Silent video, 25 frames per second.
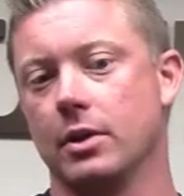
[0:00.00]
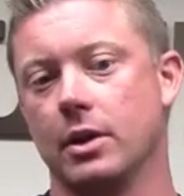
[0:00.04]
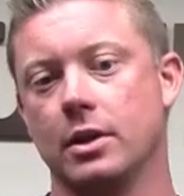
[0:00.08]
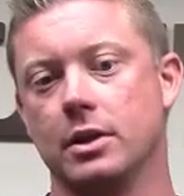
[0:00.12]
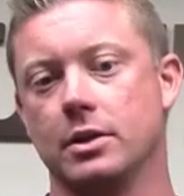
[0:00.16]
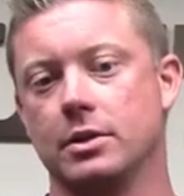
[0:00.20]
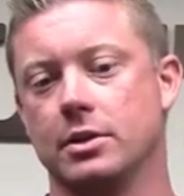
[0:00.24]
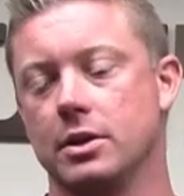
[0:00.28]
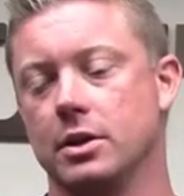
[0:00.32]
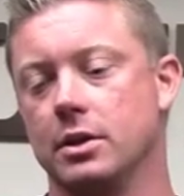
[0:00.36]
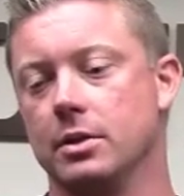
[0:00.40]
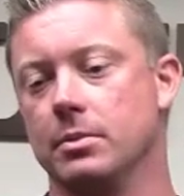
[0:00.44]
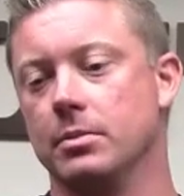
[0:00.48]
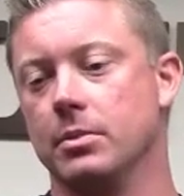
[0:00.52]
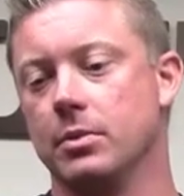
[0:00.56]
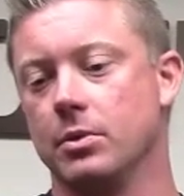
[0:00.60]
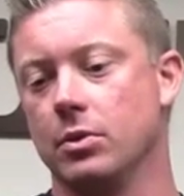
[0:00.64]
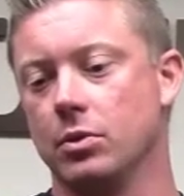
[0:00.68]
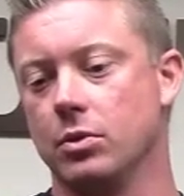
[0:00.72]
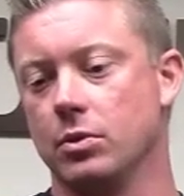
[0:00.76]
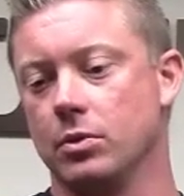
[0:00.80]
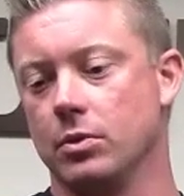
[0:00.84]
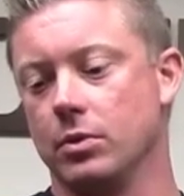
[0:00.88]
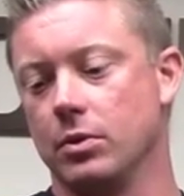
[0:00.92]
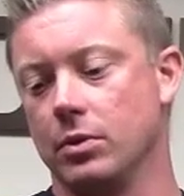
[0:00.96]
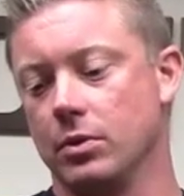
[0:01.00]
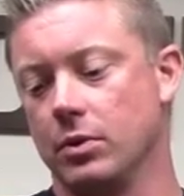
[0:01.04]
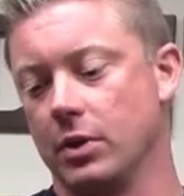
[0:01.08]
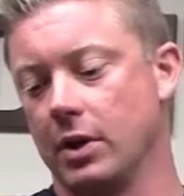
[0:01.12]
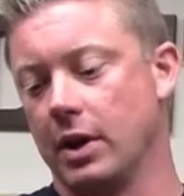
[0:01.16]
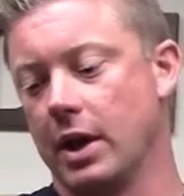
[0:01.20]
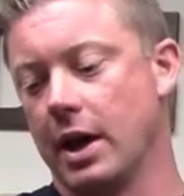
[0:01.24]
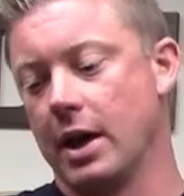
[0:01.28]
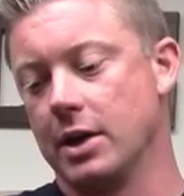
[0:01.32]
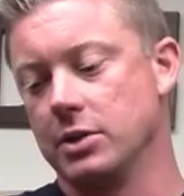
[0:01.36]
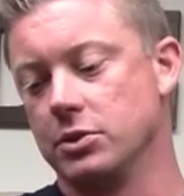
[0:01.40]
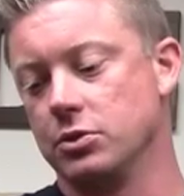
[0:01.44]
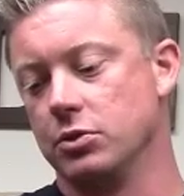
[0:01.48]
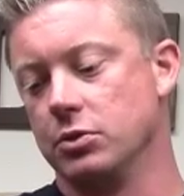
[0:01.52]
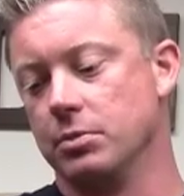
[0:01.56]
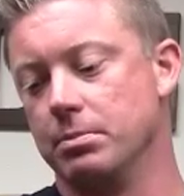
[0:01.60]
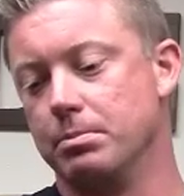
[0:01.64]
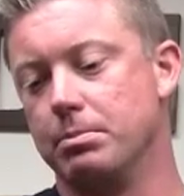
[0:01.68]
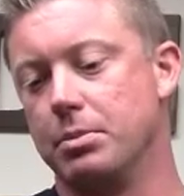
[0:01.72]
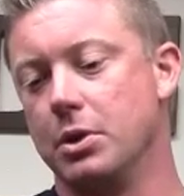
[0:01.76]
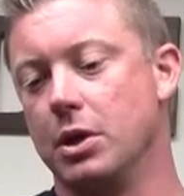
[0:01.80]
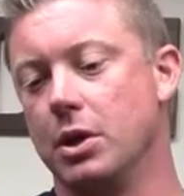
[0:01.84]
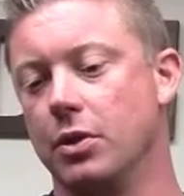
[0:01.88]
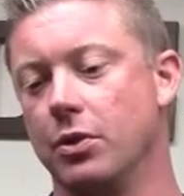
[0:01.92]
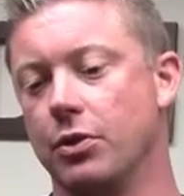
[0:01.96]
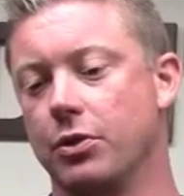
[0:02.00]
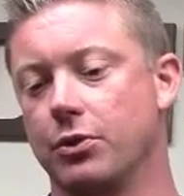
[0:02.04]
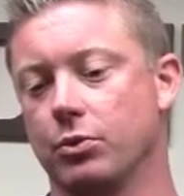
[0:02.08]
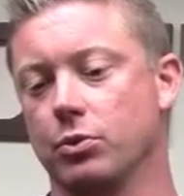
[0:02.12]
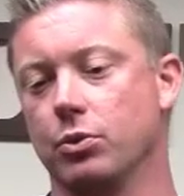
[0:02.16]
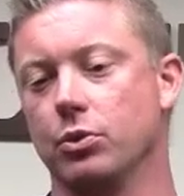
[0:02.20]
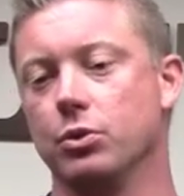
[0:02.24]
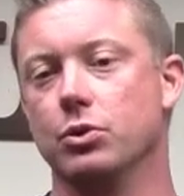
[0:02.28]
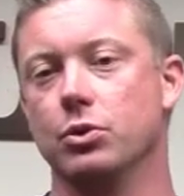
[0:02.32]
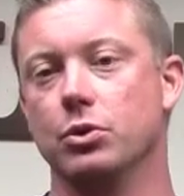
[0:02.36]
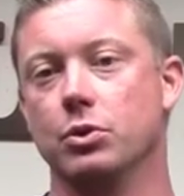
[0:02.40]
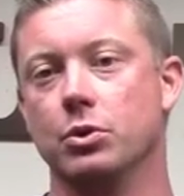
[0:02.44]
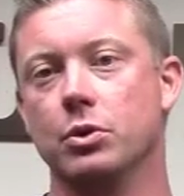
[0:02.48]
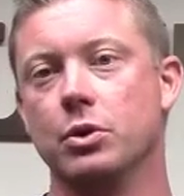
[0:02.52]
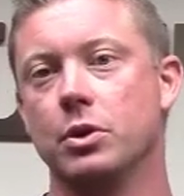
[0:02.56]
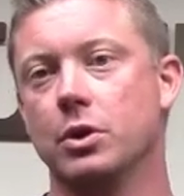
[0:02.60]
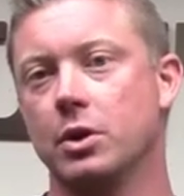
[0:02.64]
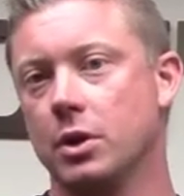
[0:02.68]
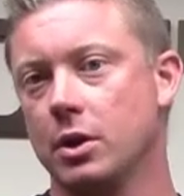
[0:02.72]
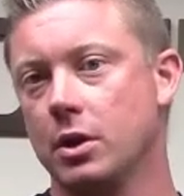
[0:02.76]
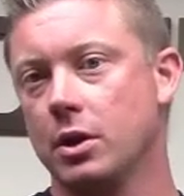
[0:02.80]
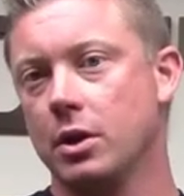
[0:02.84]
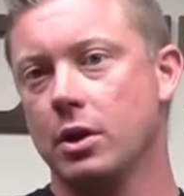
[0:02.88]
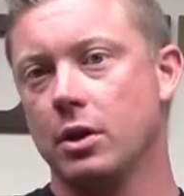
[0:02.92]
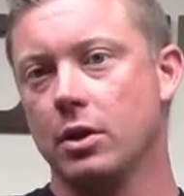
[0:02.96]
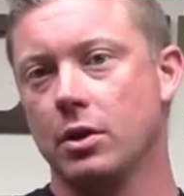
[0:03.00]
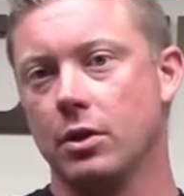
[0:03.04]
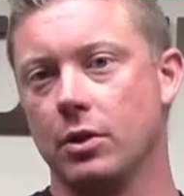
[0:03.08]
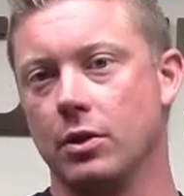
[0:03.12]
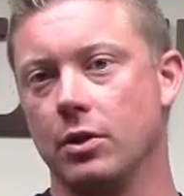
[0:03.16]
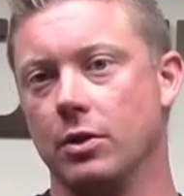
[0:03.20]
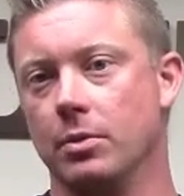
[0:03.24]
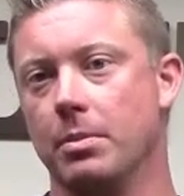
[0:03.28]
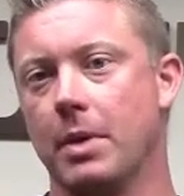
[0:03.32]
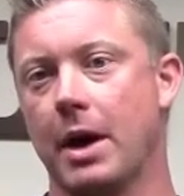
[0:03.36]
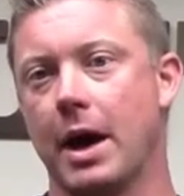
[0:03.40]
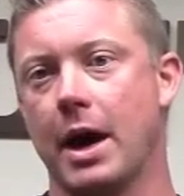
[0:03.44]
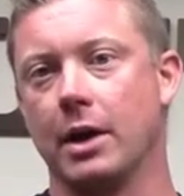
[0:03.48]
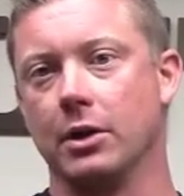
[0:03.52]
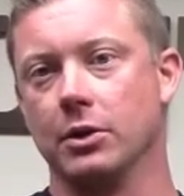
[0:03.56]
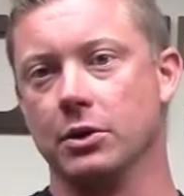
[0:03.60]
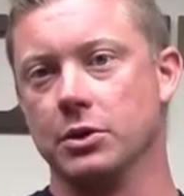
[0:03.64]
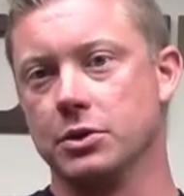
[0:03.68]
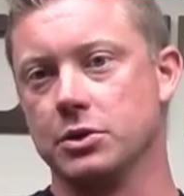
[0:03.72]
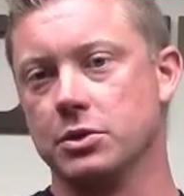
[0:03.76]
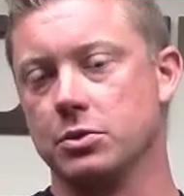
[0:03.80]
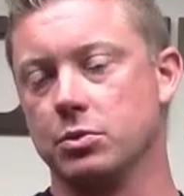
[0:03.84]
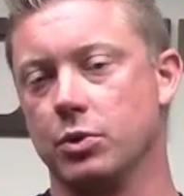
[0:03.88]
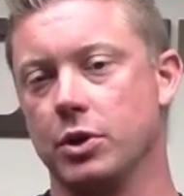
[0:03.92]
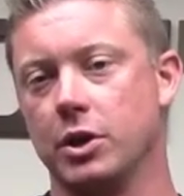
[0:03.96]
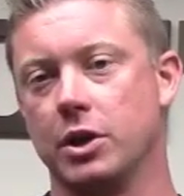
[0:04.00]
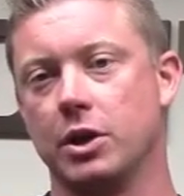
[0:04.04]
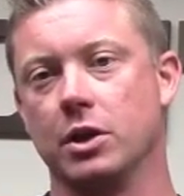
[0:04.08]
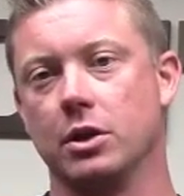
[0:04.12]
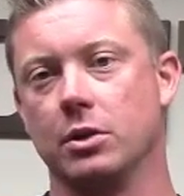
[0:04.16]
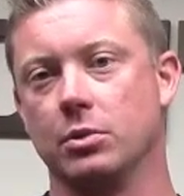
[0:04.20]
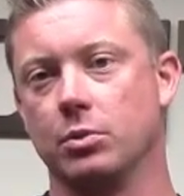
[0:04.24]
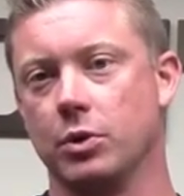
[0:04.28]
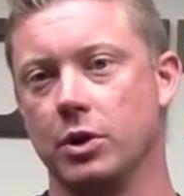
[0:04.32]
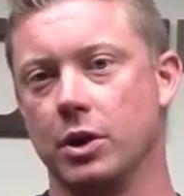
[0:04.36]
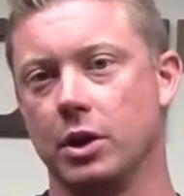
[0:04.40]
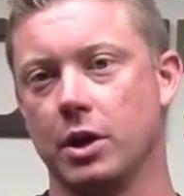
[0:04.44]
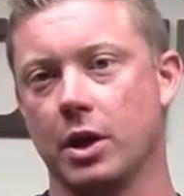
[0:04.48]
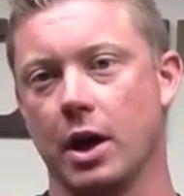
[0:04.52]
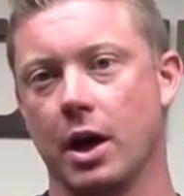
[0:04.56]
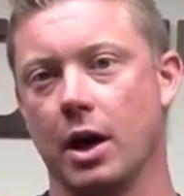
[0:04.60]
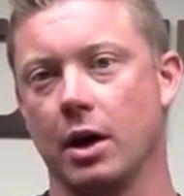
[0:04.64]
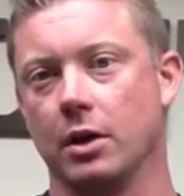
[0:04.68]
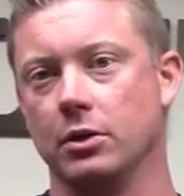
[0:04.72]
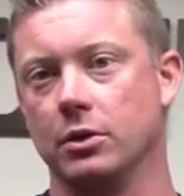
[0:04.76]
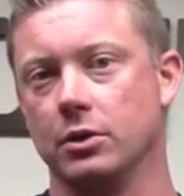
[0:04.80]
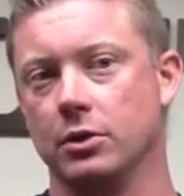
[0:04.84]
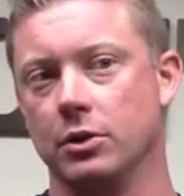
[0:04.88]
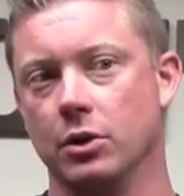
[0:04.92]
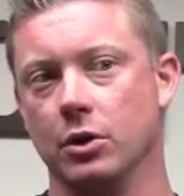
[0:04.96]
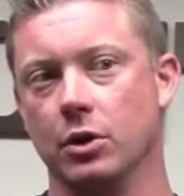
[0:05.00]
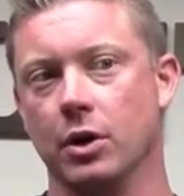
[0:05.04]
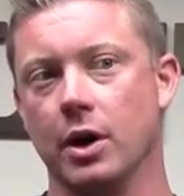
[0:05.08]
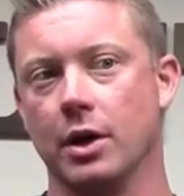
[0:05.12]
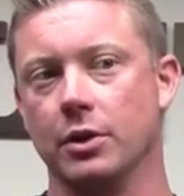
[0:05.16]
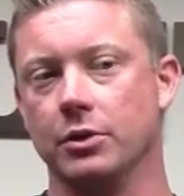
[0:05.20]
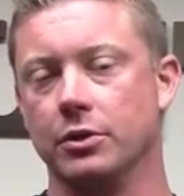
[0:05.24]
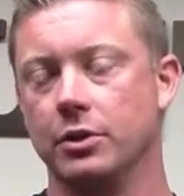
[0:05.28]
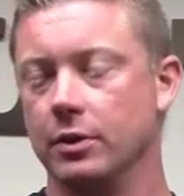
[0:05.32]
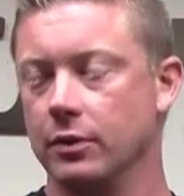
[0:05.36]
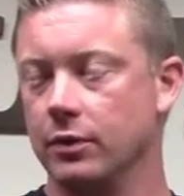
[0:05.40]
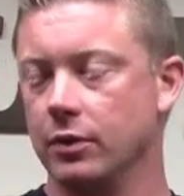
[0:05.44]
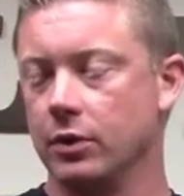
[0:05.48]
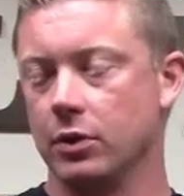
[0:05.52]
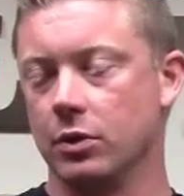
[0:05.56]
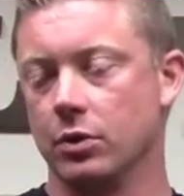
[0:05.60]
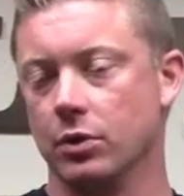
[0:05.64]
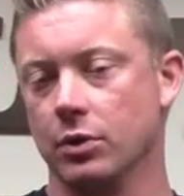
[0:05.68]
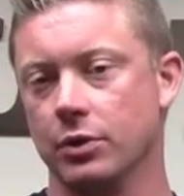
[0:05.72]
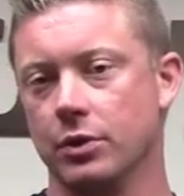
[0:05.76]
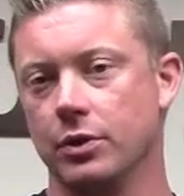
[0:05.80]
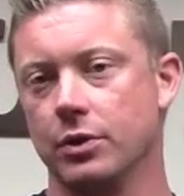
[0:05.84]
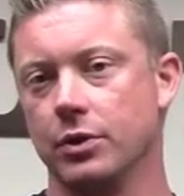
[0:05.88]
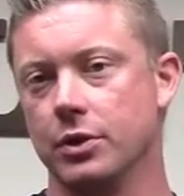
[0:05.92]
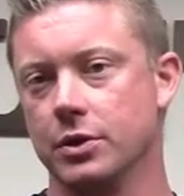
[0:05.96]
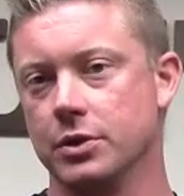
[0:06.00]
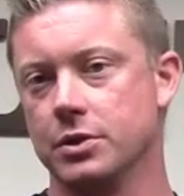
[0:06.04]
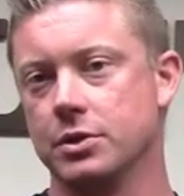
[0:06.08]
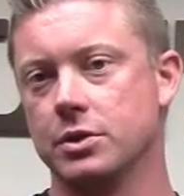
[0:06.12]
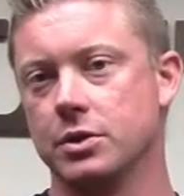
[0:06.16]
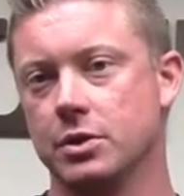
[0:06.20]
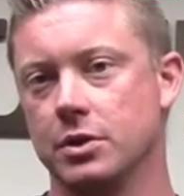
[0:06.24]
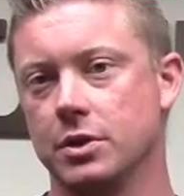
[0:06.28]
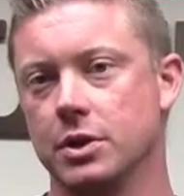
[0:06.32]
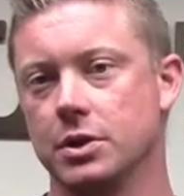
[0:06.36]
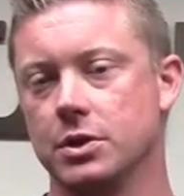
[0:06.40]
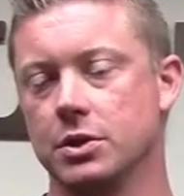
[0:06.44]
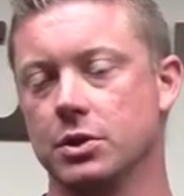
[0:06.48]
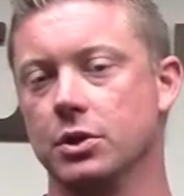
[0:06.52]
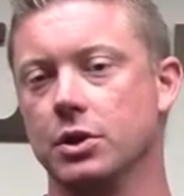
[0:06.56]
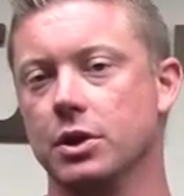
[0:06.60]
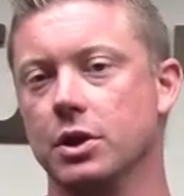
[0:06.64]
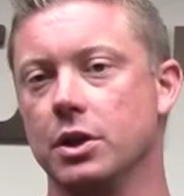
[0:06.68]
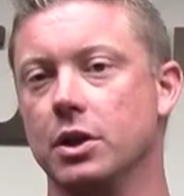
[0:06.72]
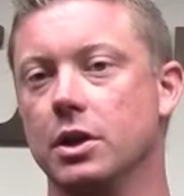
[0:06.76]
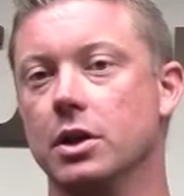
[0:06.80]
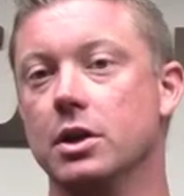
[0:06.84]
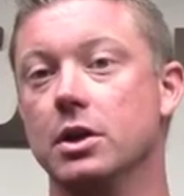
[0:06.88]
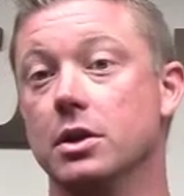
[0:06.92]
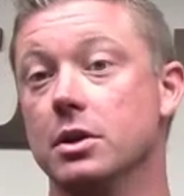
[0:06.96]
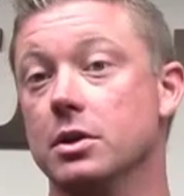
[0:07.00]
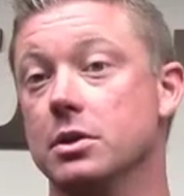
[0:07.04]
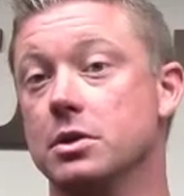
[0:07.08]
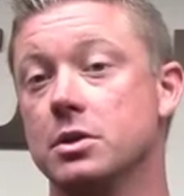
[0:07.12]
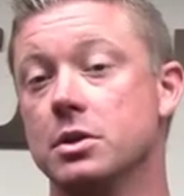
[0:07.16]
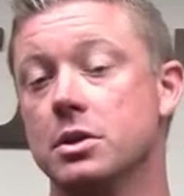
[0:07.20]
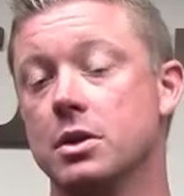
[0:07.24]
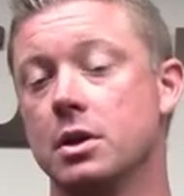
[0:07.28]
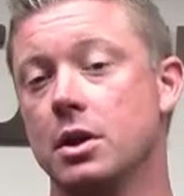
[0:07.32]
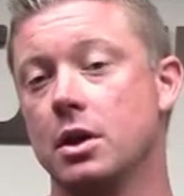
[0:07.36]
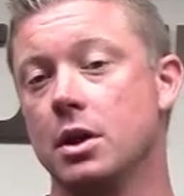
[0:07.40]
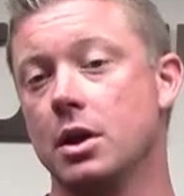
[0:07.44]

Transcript: team, the guys who have been through the battles week in, week out and know how difficult this league is.